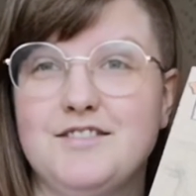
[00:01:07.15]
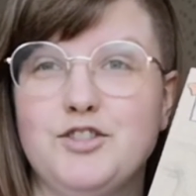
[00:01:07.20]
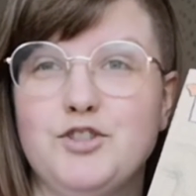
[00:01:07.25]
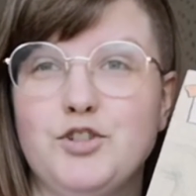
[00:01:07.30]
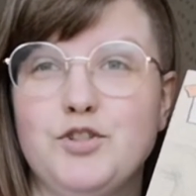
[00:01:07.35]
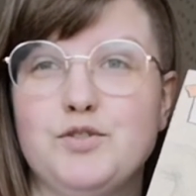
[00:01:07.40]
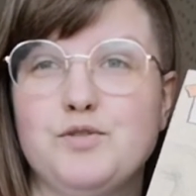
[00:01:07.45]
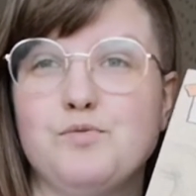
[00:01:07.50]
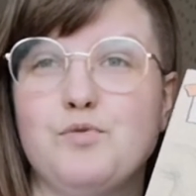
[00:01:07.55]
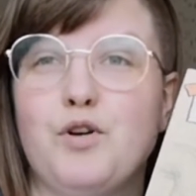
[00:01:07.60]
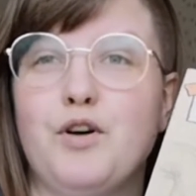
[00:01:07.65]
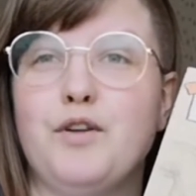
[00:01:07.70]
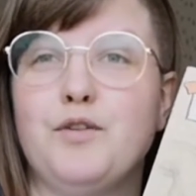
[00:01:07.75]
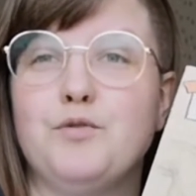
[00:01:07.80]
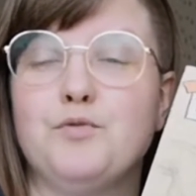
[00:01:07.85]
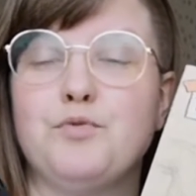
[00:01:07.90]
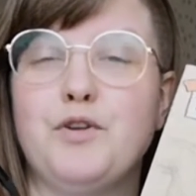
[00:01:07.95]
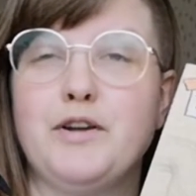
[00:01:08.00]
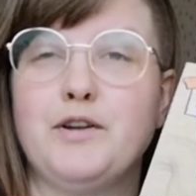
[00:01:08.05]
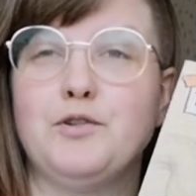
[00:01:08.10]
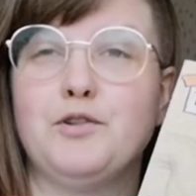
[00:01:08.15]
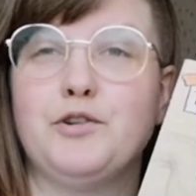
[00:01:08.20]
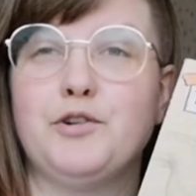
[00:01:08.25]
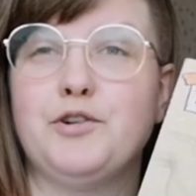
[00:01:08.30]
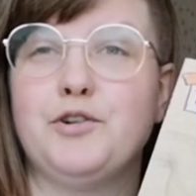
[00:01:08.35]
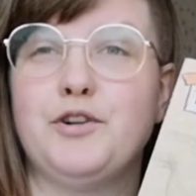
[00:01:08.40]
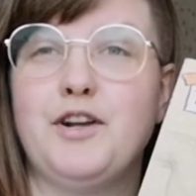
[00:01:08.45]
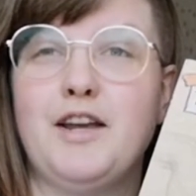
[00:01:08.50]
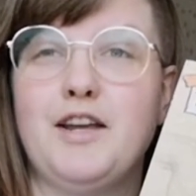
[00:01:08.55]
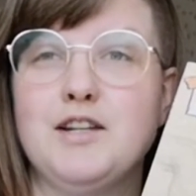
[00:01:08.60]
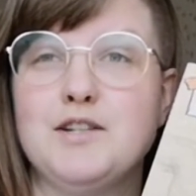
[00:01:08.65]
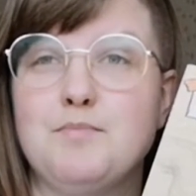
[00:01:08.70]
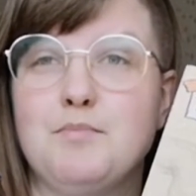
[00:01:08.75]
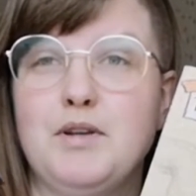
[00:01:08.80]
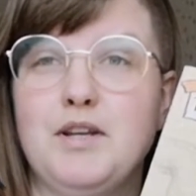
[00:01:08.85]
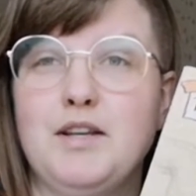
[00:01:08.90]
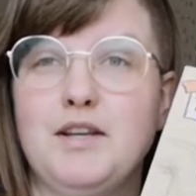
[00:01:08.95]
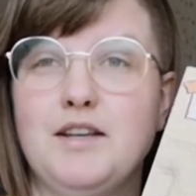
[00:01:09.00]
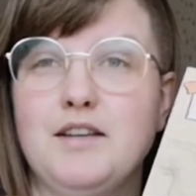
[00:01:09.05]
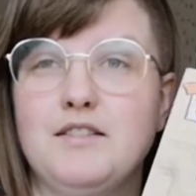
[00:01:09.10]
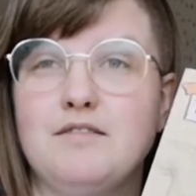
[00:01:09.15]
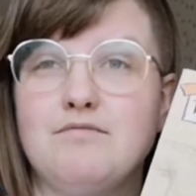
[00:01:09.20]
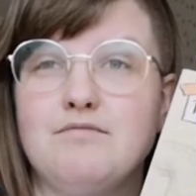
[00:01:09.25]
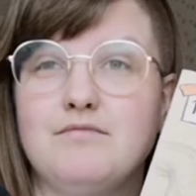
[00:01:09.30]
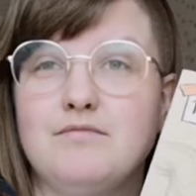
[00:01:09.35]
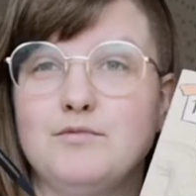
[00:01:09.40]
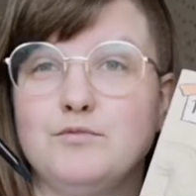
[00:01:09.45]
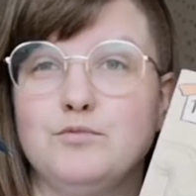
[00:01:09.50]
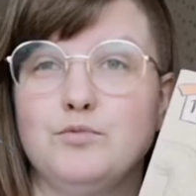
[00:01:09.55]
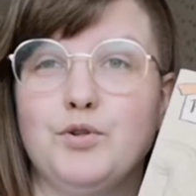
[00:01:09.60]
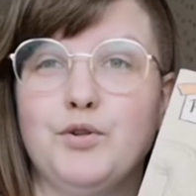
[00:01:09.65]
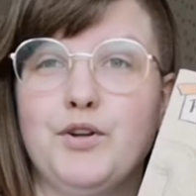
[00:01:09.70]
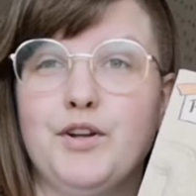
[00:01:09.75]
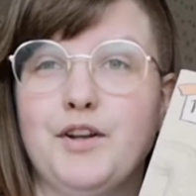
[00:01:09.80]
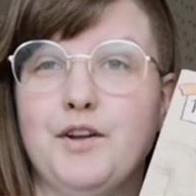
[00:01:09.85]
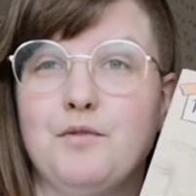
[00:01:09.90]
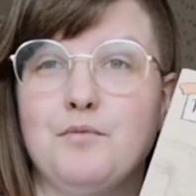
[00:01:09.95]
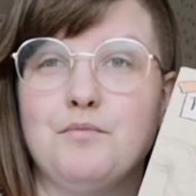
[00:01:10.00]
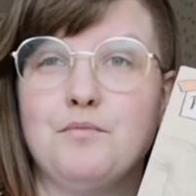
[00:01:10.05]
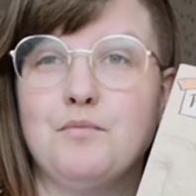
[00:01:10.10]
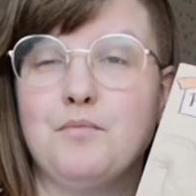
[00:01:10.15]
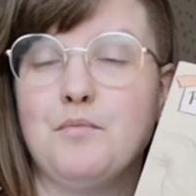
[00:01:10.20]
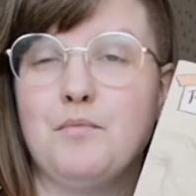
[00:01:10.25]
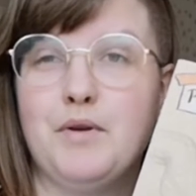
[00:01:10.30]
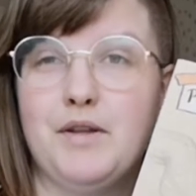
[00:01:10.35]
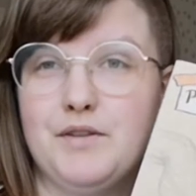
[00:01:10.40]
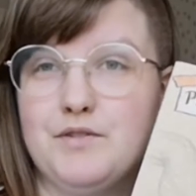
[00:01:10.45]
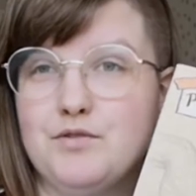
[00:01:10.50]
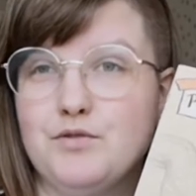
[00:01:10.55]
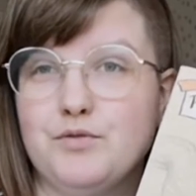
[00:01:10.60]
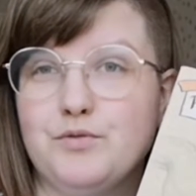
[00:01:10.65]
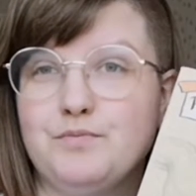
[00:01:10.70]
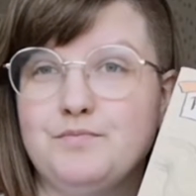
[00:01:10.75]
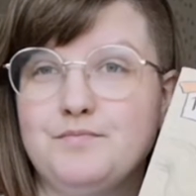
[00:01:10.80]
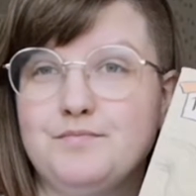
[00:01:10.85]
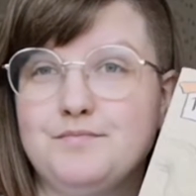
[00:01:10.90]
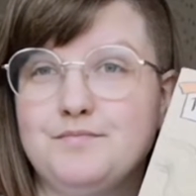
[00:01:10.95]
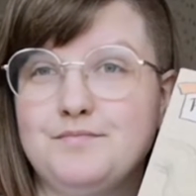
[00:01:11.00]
just one regular HB wooden pencil.